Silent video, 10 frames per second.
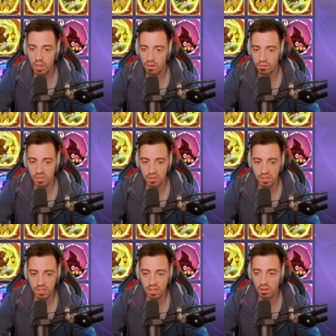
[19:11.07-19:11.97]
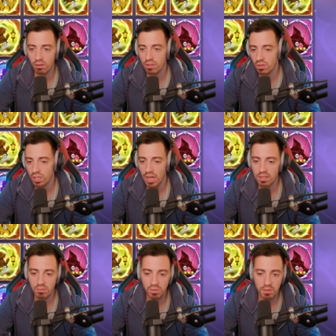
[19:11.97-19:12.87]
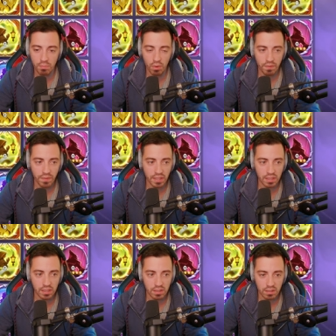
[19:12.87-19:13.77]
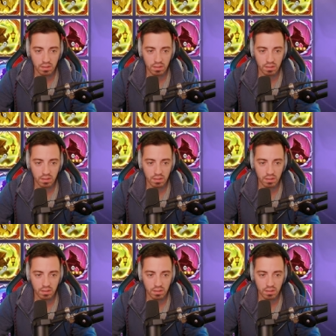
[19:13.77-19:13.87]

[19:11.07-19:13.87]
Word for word: Using this echo, so she has a bit more effect hit.